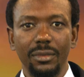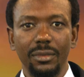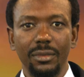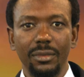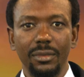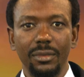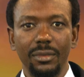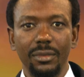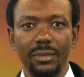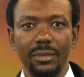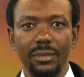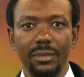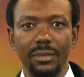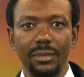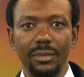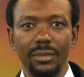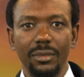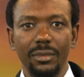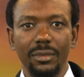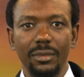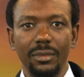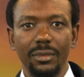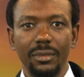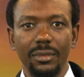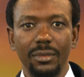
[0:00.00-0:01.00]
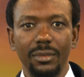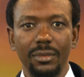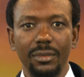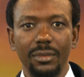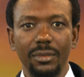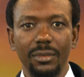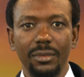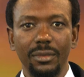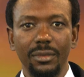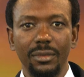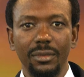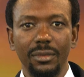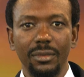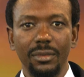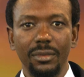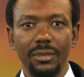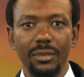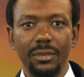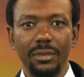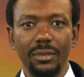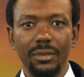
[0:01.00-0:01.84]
[no speech]